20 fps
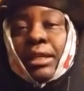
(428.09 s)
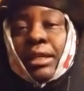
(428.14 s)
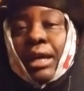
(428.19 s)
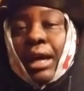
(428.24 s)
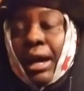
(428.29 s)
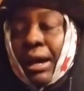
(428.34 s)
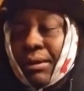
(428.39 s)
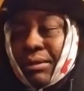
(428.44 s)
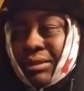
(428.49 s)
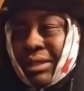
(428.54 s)

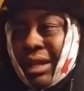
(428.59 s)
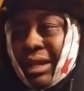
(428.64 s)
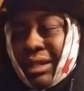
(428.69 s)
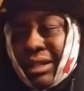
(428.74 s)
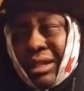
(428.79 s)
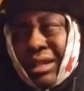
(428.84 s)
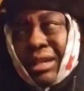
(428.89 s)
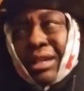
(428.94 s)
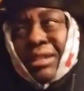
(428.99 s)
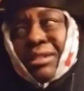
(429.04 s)
I was like,
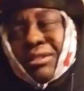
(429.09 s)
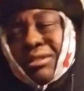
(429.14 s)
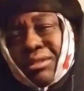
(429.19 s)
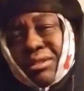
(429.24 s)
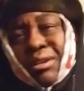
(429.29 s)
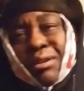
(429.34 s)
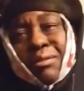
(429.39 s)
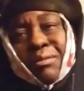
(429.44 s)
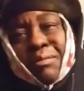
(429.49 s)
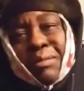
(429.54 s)
"Dad, this
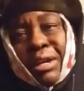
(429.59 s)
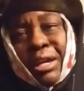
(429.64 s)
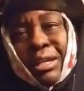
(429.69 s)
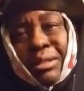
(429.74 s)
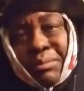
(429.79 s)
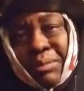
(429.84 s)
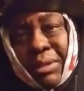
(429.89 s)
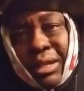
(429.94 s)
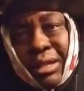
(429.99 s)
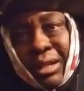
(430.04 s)
stuff
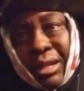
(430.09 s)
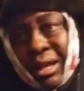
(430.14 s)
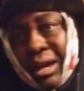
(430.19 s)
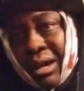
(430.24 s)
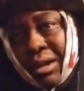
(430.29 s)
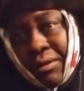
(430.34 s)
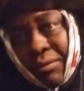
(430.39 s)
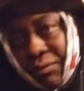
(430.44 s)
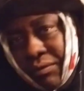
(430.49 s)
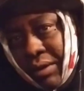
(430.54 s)
reminds me a
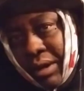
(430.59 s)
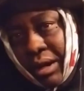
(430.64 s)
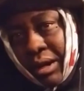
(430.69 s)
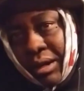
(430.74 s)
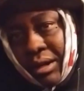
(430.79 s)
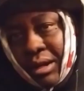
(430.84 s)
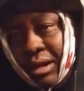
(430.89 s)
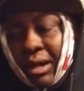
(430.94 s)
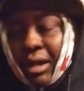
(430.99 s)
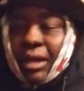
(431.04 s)
lot of
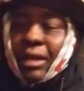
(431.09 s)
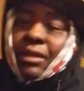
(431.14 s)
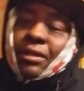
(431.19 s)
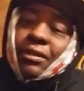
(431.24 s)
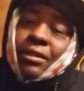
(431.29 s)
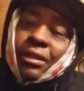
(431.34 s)
Fahrenheit.